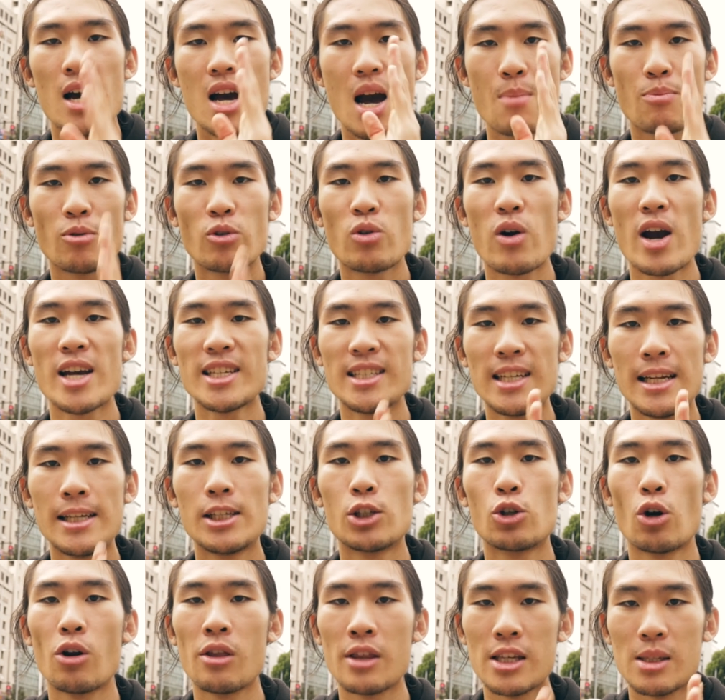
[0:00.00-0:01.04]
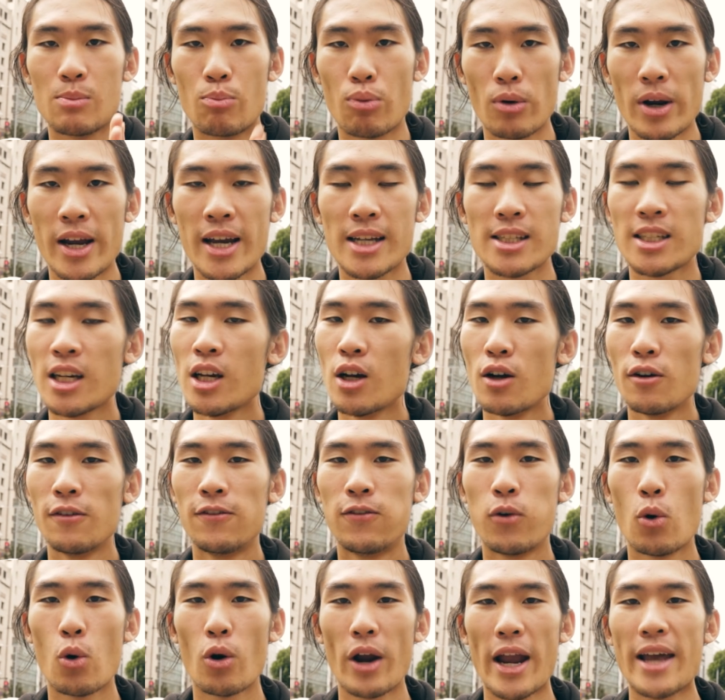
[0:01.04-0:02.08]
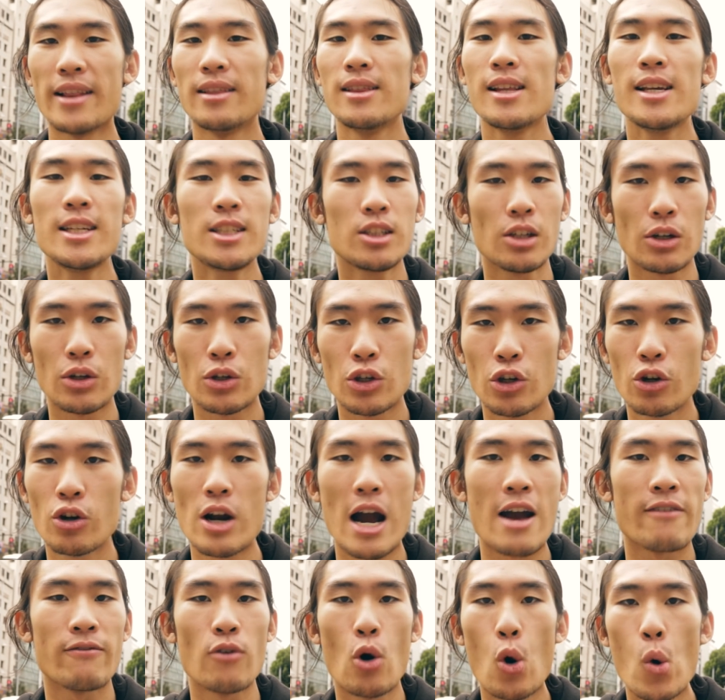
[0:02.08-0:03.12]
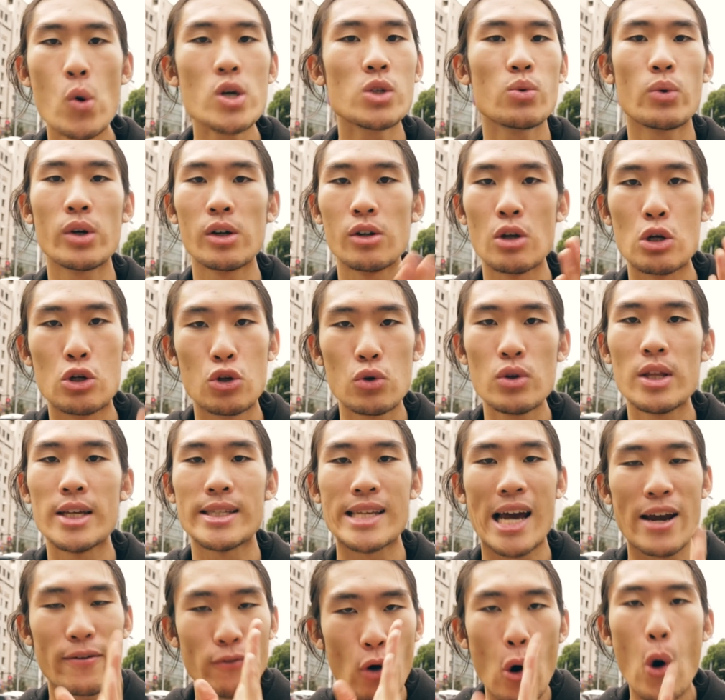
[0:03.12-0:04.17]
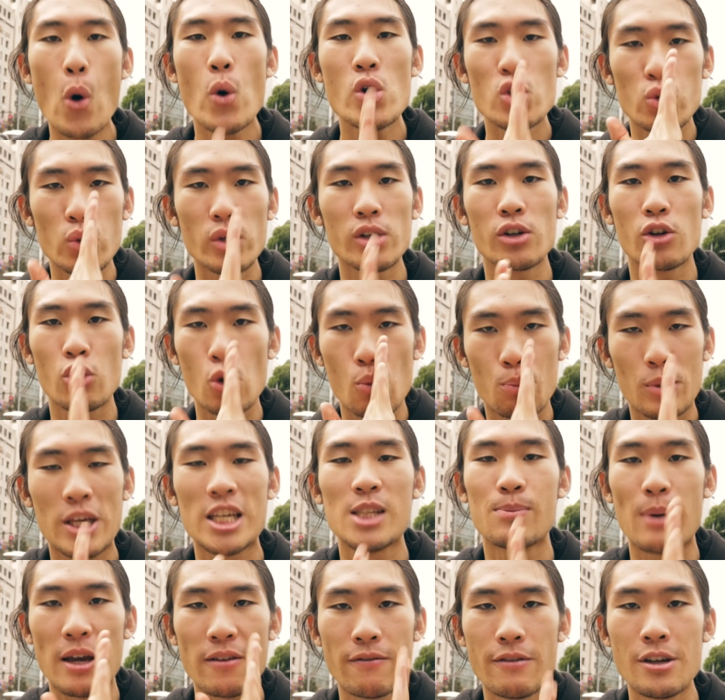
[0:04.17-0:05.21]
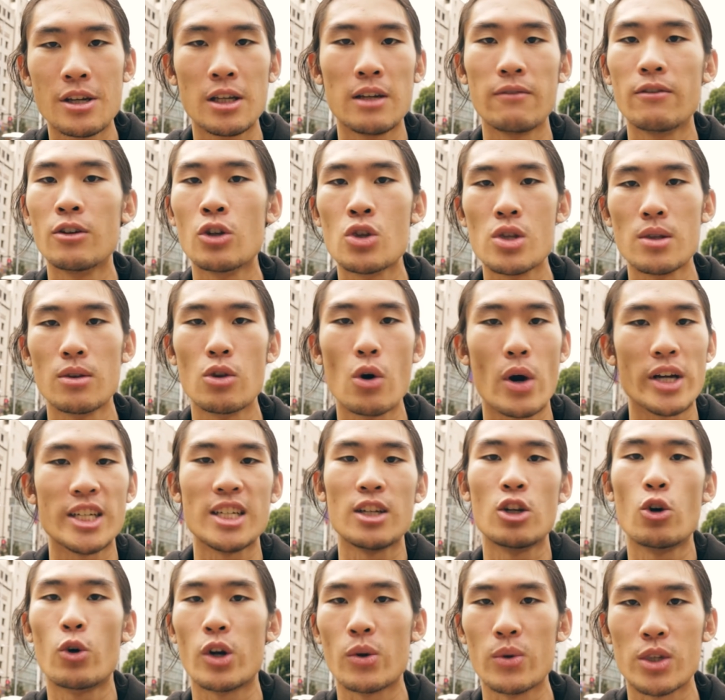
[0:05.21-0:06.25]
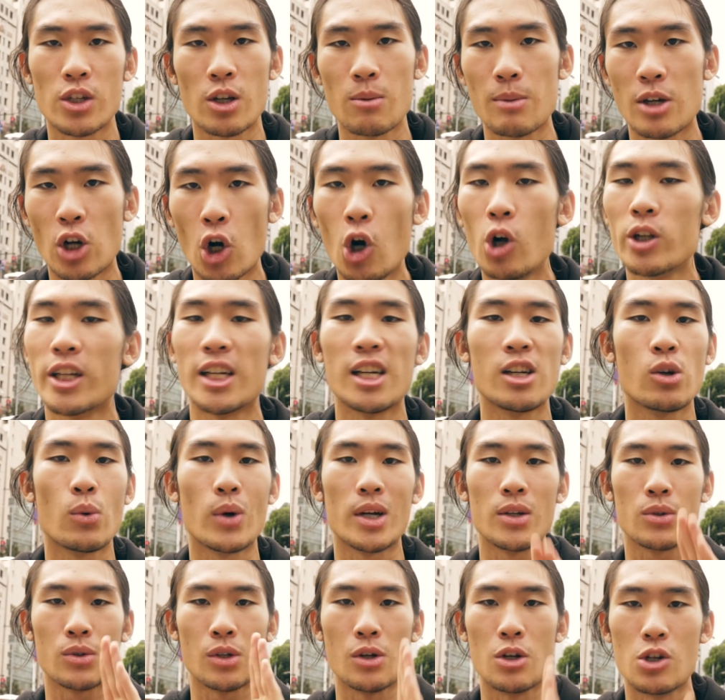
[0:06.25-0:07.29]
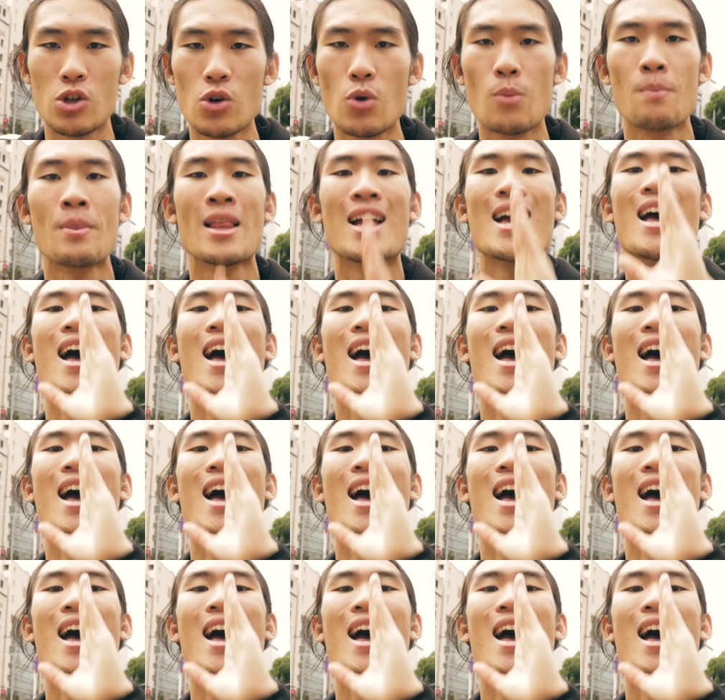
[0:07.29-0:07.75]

I procrastinated starting this brand for at least a year. I've always wanted to do this. I've always wanted to do Peace by Vegan, even though I didn't know what it was gonna be called. I didn't know what I was gonna do.